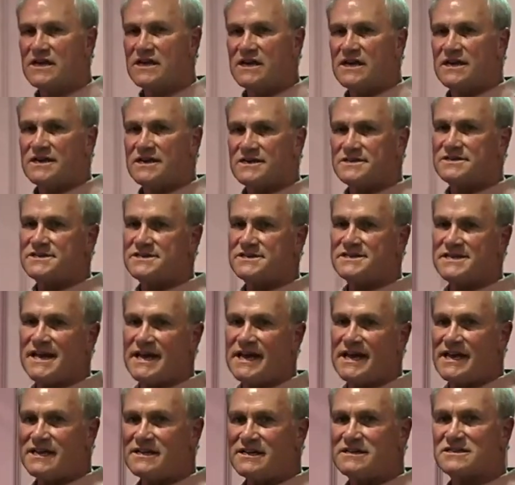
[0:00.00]
Set
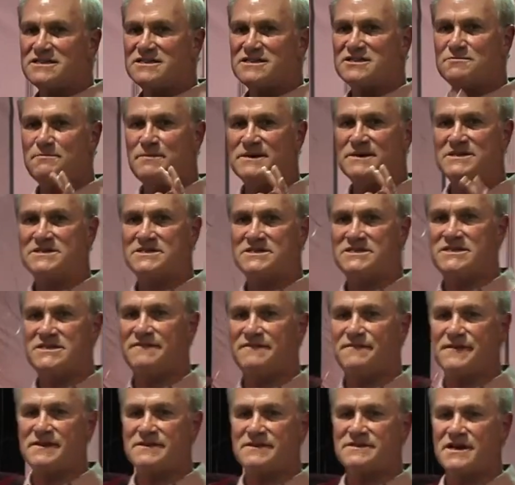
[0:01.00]
specific
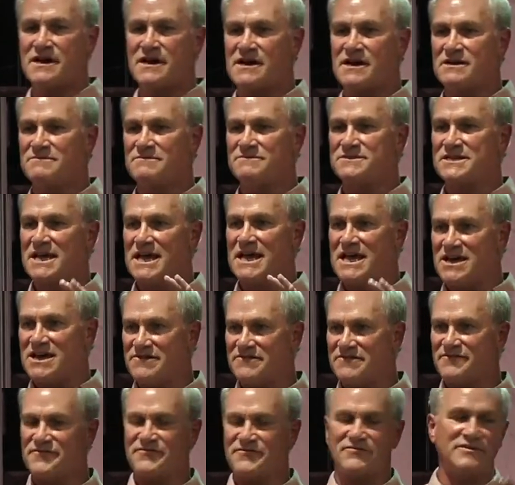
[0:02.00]
times
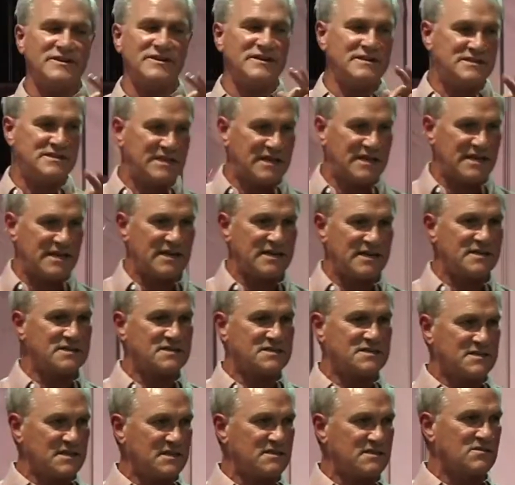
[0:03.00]
every day to
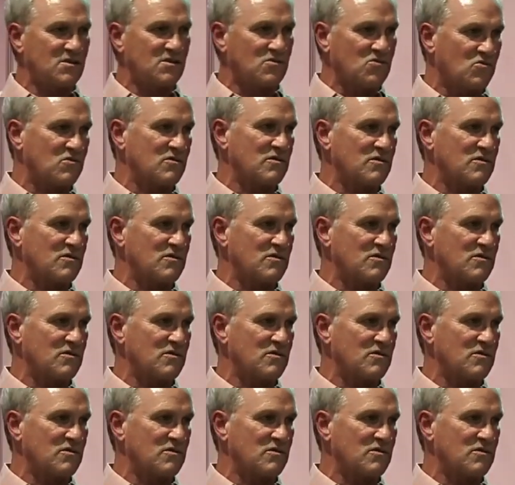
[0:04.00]
seek the Lord.